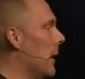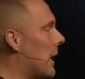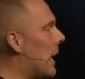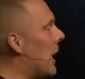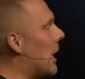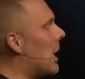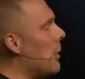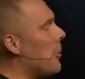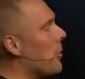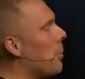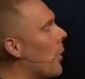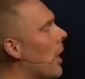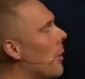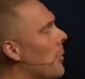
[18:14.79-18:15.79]
It can't keep its
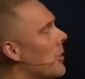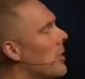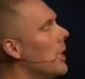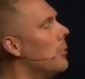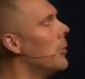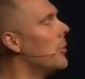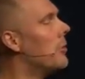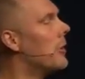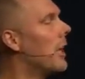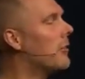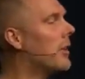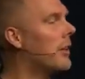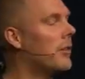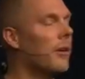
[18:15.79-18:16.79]
promise. Hebrews
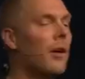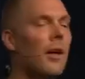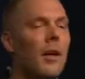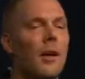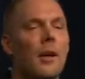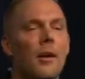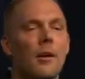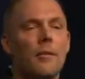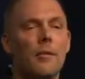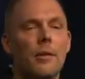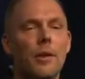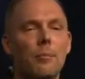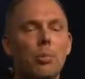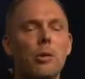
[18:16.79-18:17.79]
says that
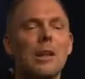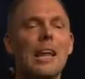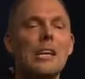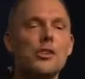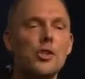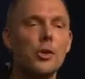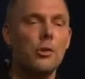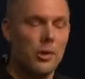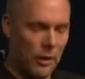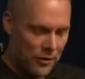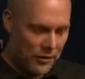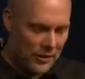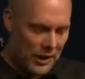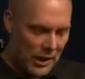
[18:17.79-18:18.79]
the pleasures
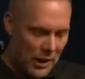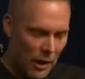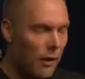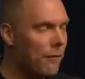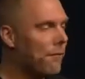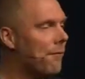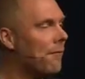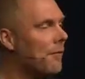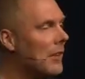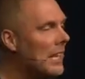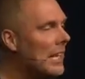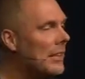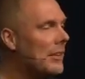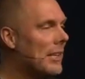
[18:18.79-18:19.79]
of sin are
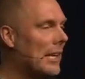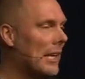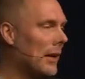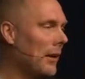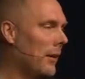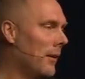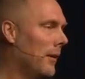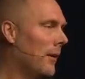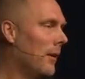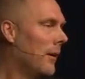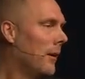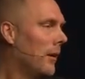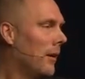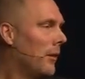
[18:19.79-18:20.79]
fleeting.
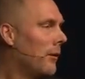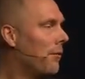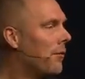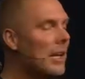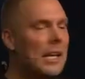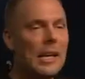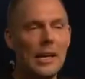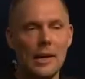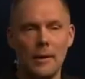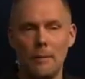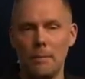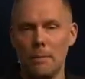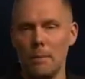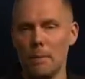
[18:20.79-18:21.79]
They're fleeting.
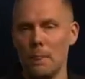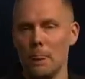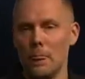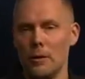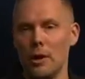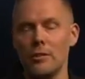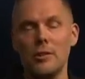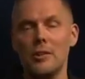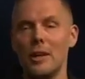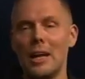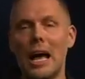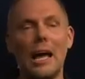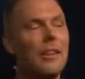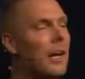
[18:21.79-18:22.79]
Doesn't
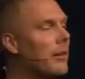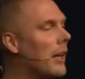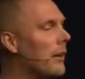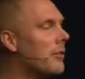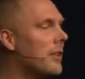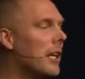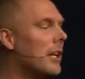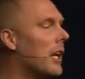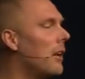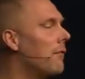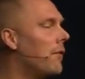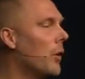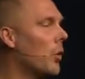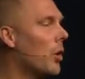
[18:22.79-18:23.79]
deny that sin
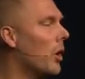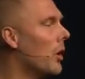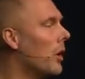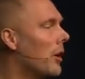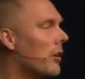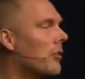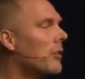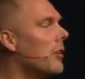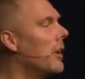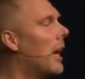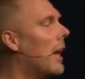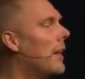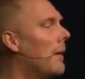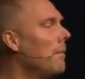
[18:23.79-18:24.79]
can feel good, doesn't
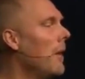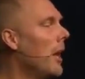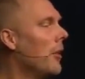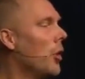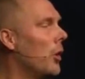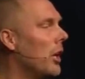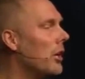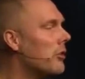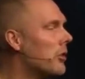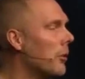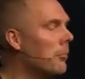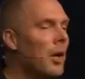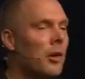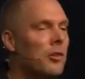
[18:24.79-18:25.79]
deny that there is
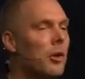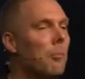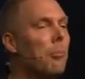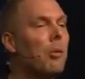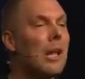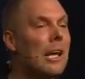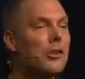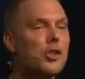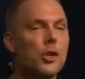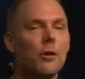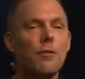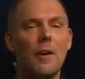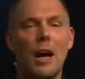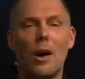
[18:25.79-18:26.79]
some
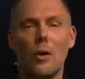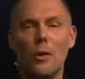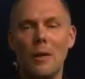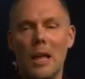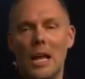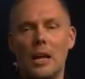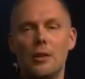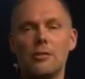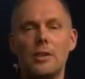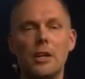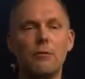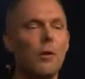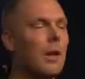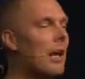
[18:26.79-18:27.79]
pleasure found in a
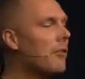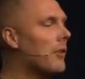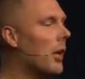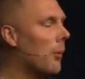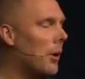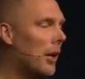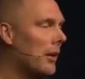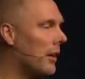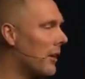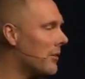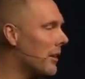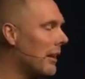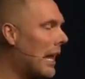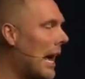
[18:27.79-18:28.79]
sinful lifestyle, but it
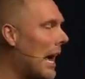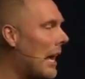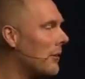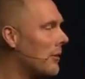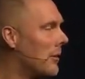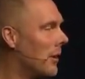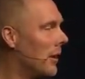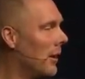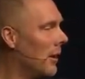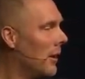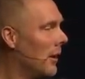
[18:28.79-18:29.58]
doesn't last,